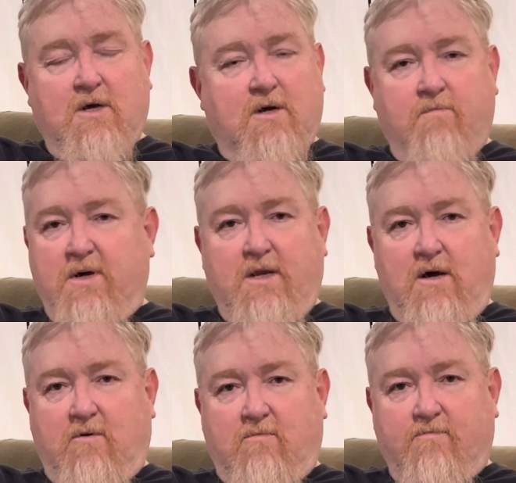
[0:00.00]
But
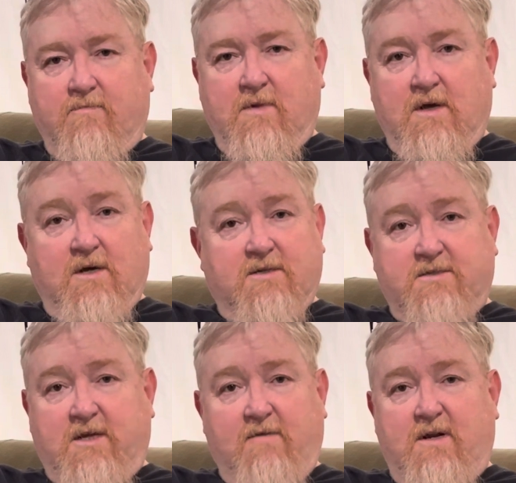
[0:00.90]
no,
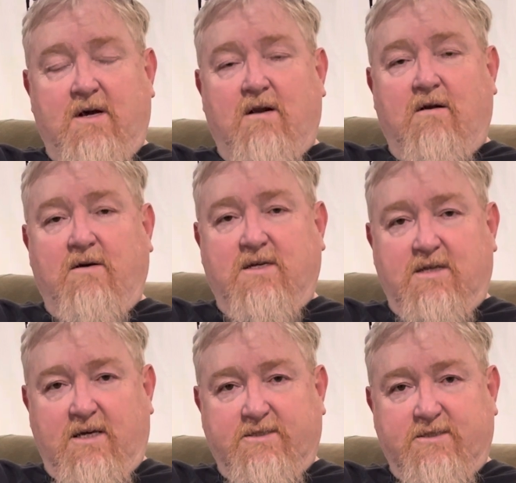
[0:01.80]
Steve did not learn his
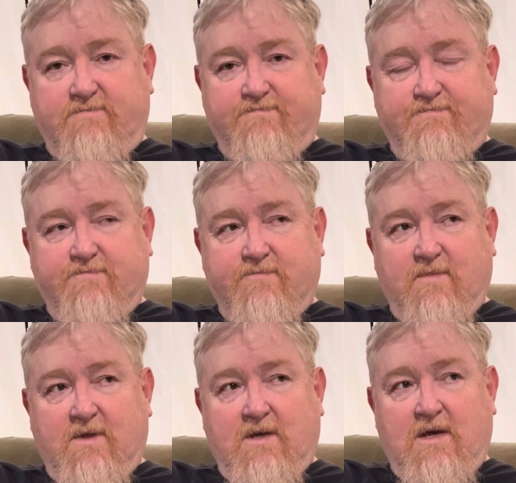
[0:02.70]
lesson.
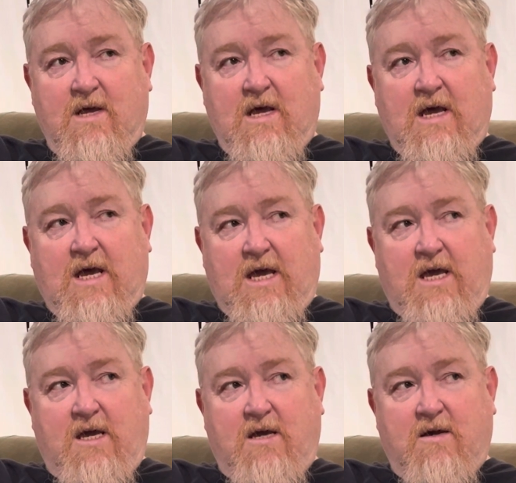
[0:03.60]

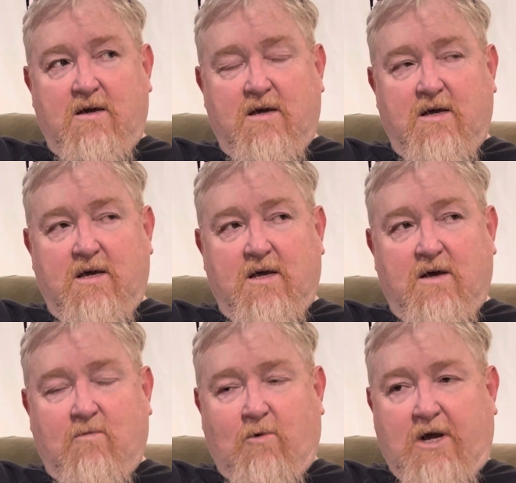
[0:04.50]
We
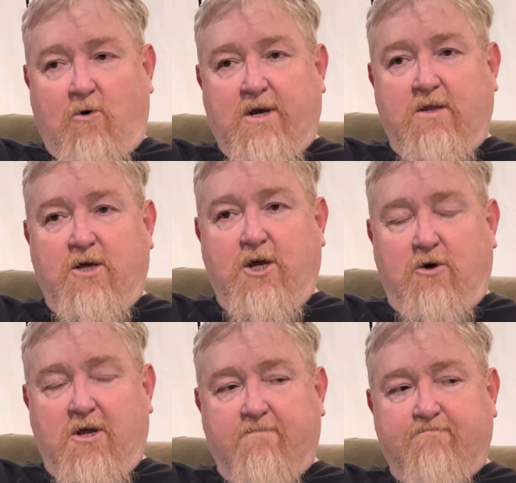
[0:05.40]
go into the
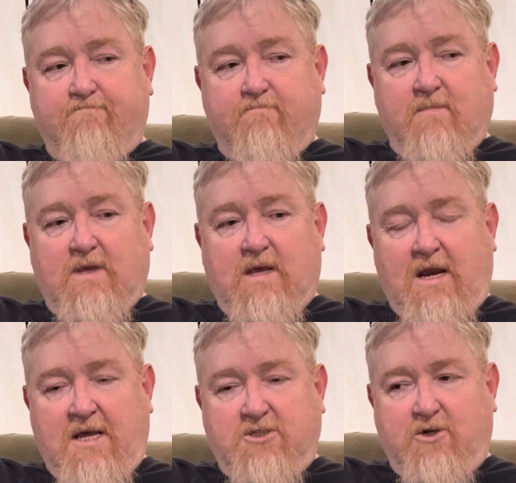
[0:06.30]
unit,
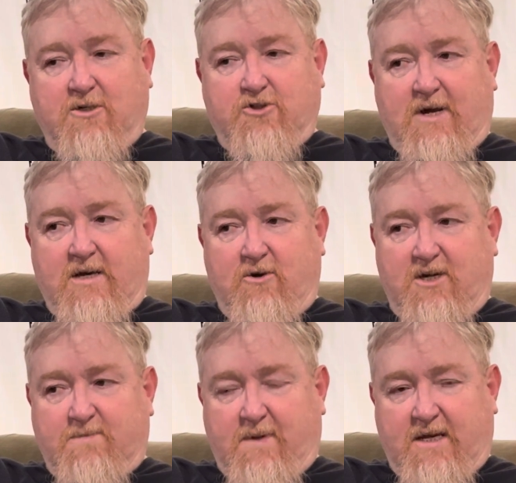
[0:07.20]
and he starts trying to
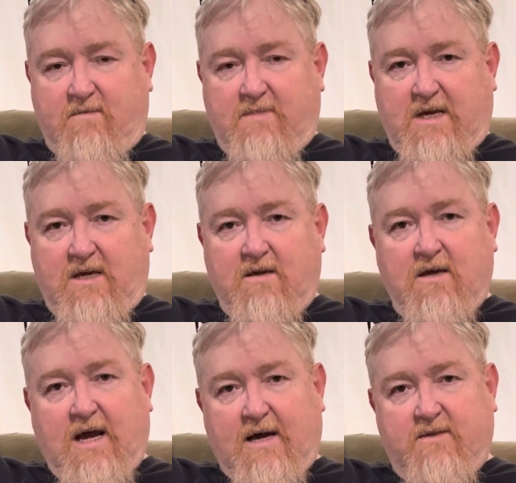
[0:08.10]
explain to me
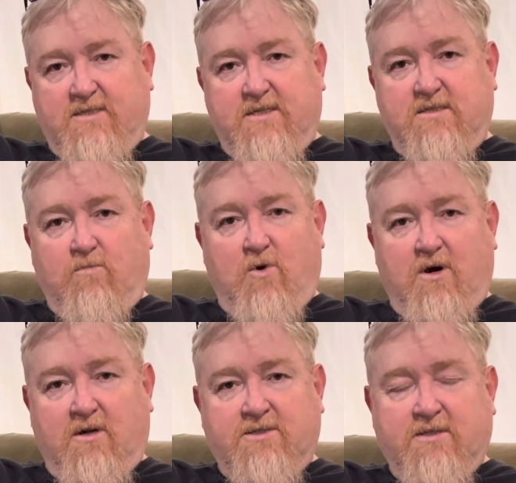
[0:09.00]
how the system
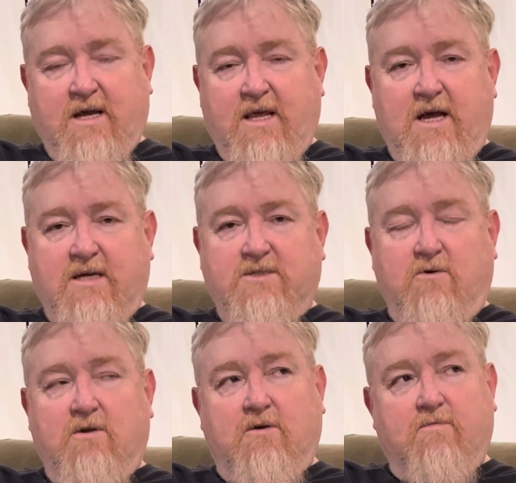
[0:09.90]
works, and he has no
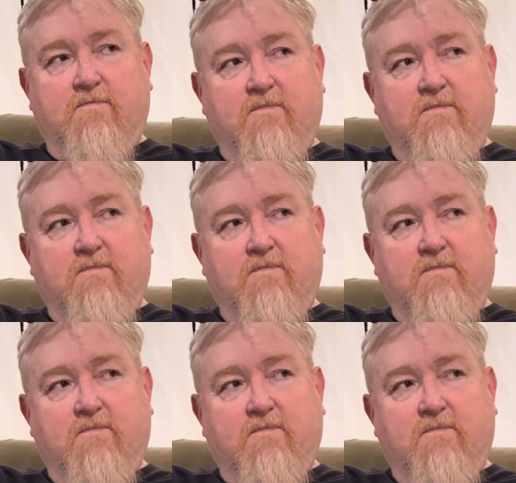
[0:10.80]
clue.